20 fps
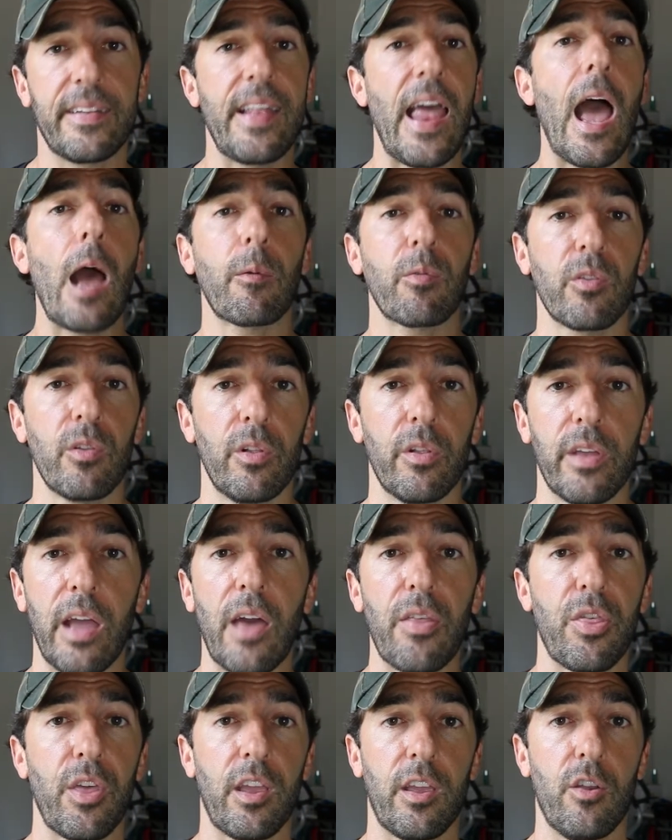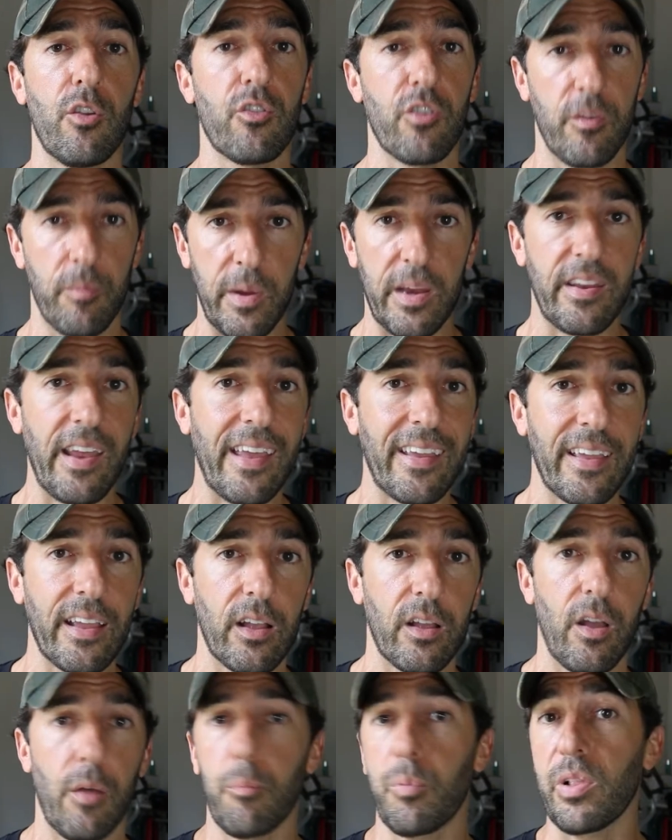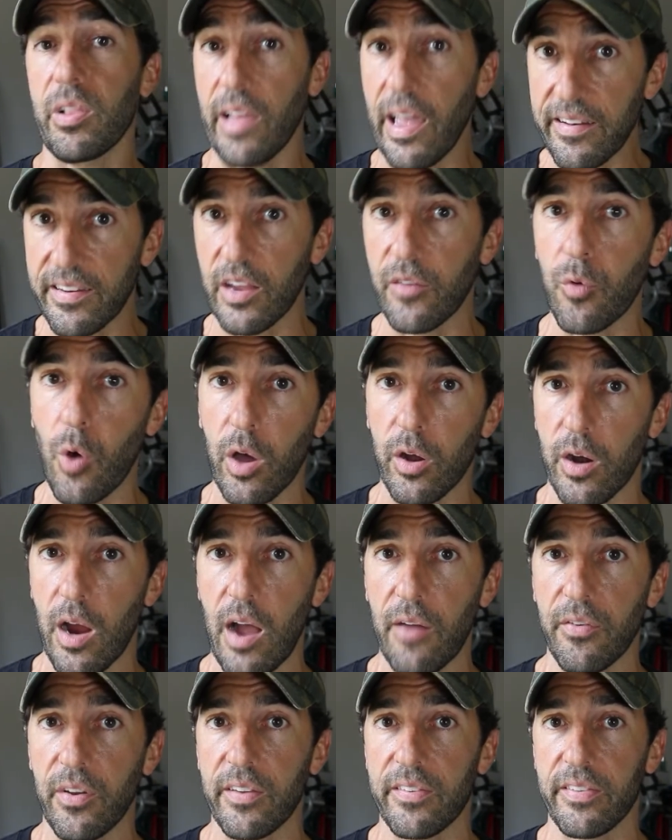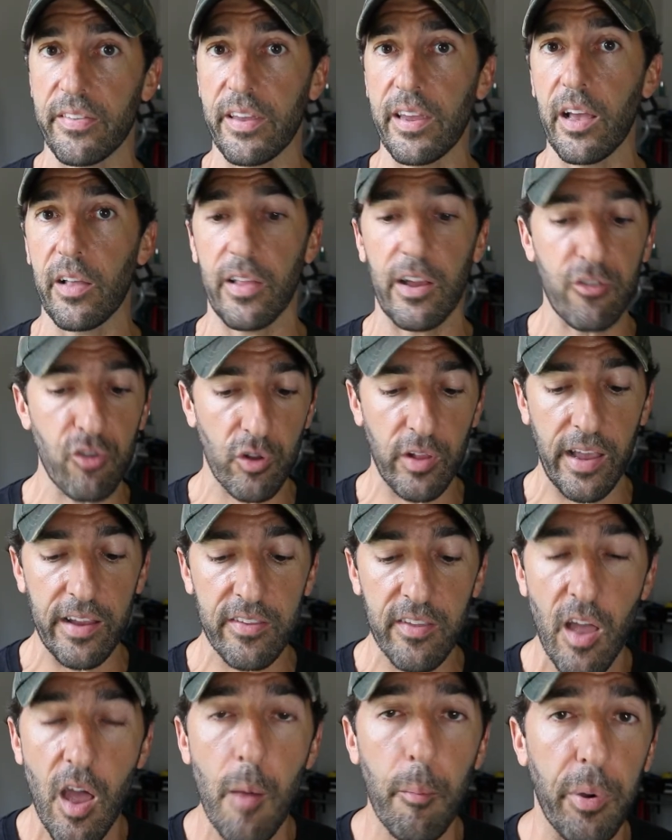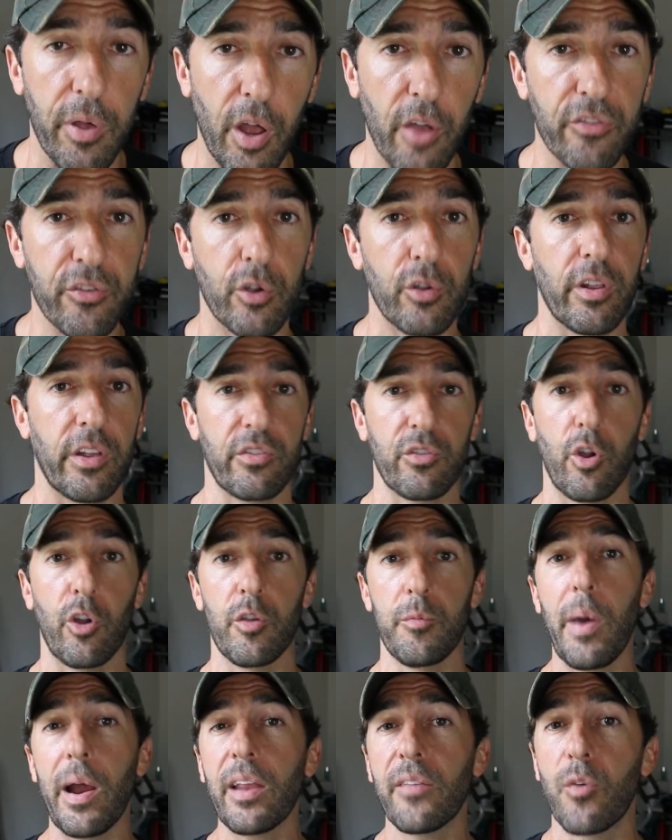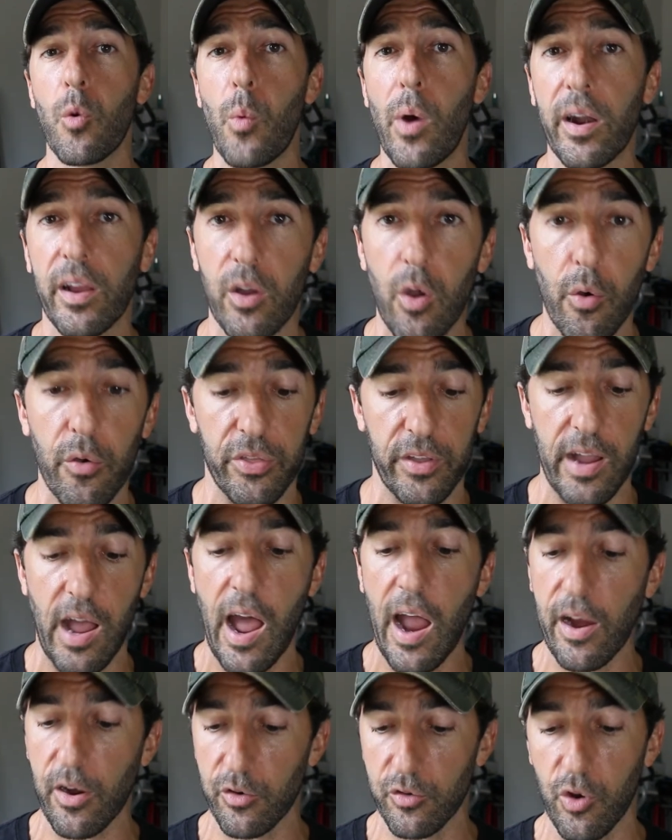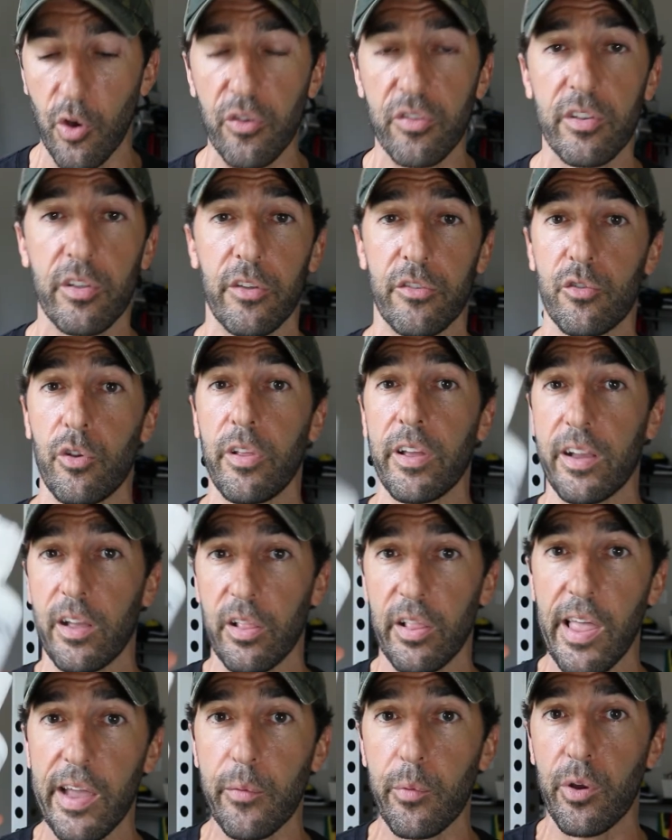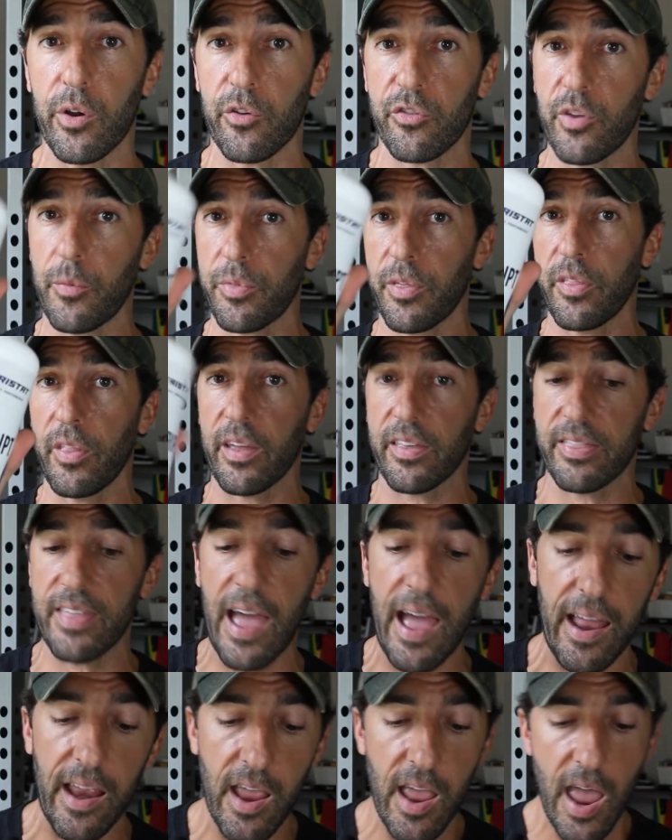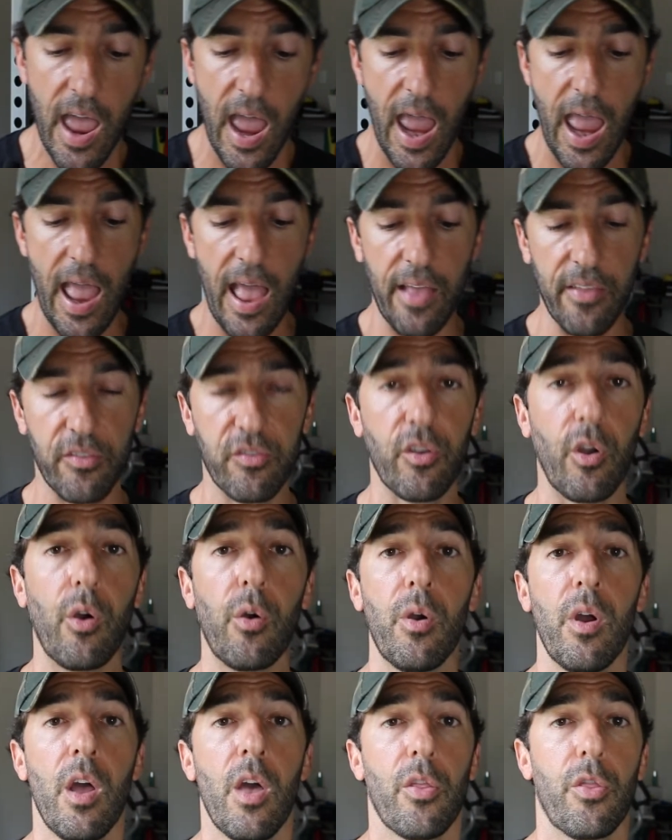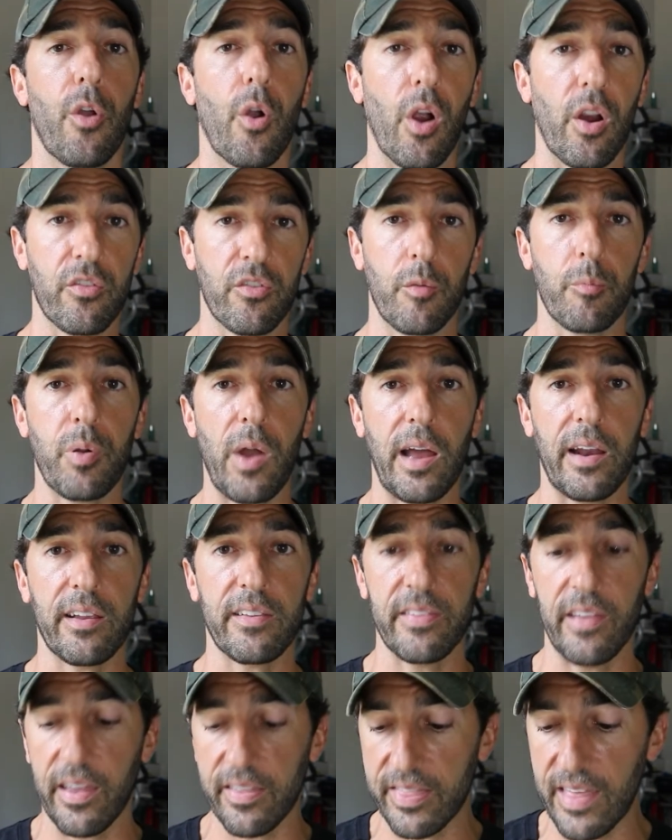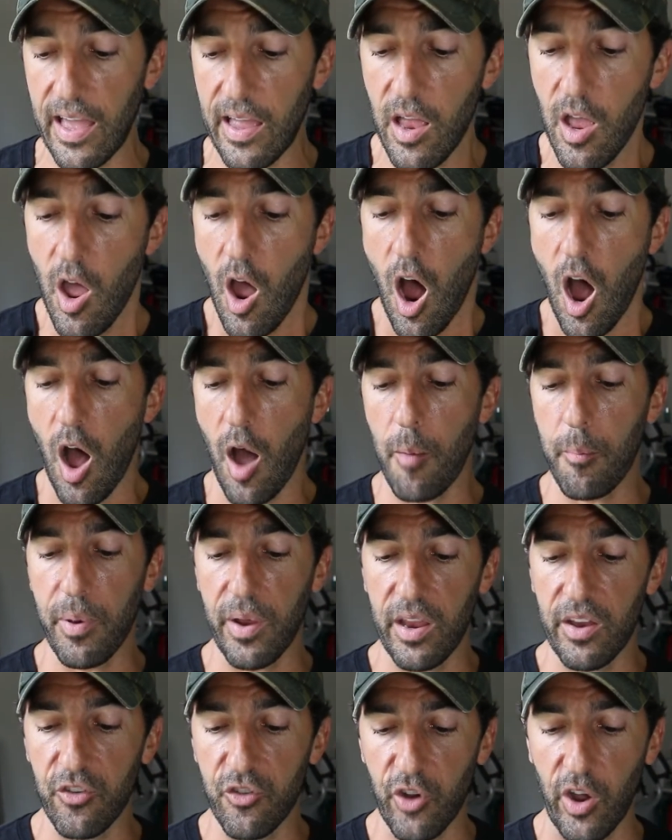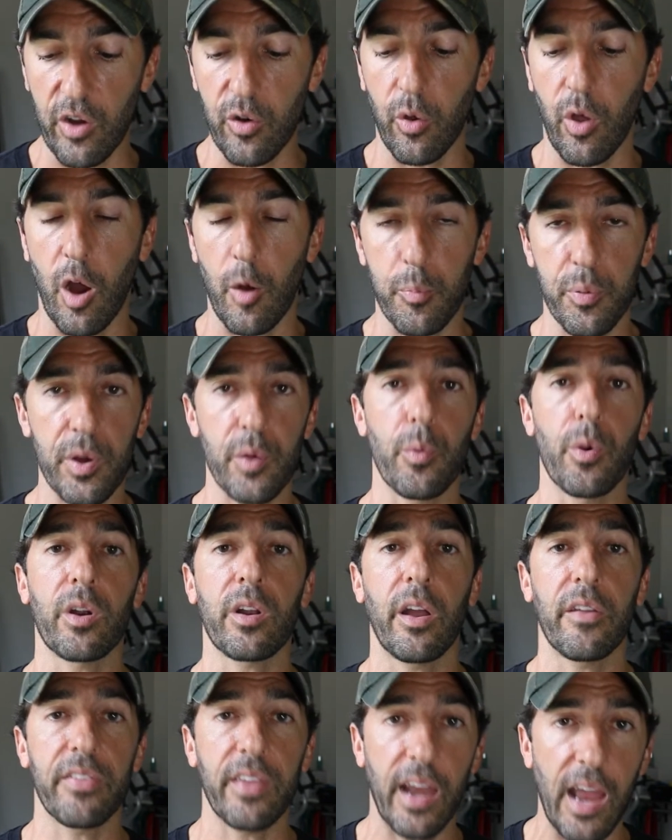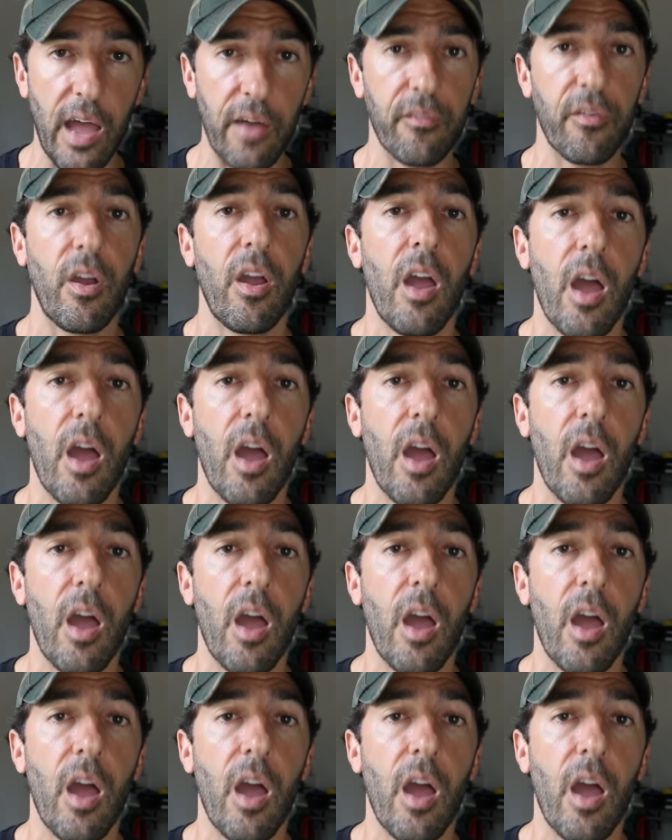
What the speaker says: absolutely, I think you should be taking plenty of water, obviously, electrolytes, but also glycerol. You might even want to go with like a higher dose of glycerol, like a liquid or something like that. And so there are some products like that. But in general, our pre-workouts that have,